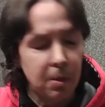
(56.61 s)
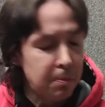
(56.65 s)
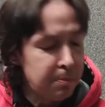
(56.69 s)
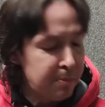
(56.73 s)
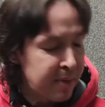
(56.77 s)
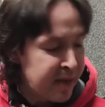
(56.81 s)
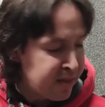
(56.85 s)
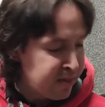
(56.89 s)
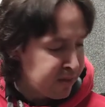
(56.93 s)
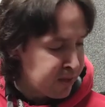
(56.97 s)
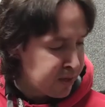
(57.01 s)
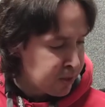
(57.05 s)

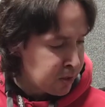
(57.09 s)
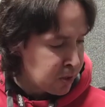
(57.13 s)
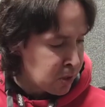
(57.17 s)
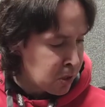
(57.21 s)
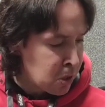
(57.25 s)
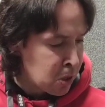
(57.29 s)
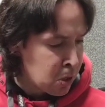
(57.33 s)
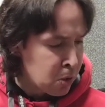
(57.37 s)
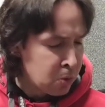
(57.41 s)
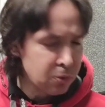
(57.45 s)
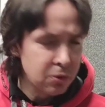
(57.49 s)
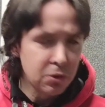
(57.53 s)
bend the
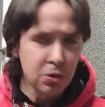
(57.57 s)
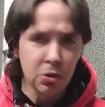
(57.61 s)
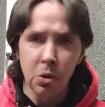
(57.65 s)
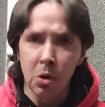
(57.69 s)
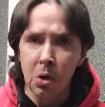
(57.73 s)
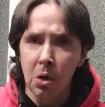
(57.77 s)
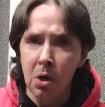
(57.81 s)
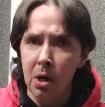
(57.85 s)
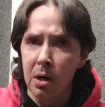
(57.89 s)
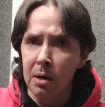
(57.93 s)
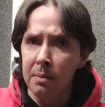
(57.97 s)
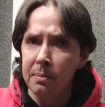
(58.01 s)
notes
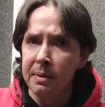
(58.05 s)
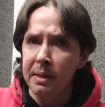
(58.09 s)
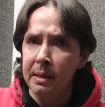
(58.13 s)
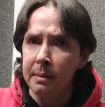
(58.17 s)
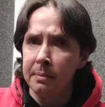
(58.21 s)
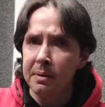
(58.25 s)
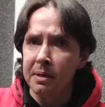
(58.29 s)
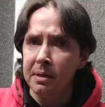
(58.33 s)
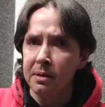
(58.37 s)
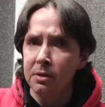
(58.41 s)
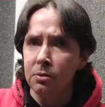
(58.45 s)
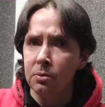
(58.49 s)
or
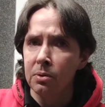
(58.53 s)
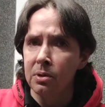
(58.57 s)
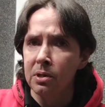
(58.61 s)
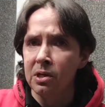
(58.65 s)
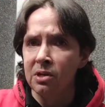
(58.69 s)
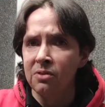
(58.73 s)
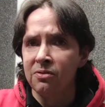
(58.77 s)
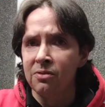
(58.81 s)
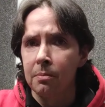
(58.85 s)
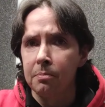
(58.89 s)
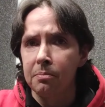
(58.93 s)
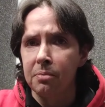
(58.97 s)
maybe do a
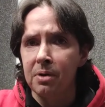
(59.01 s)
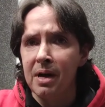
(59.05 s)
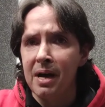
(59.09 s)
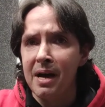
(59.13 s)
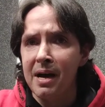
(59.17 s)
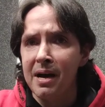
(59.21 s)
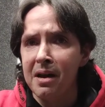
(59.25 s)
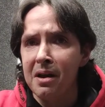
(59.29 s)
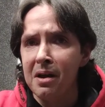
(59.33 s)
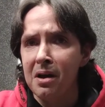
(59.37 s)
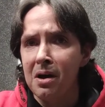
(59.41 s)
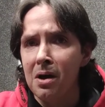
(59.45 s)
little
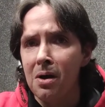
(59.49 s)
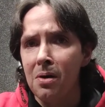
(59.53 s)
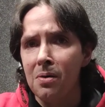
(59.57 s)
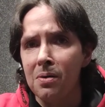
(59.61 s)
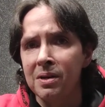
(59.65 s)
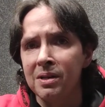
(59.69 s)
vibrato,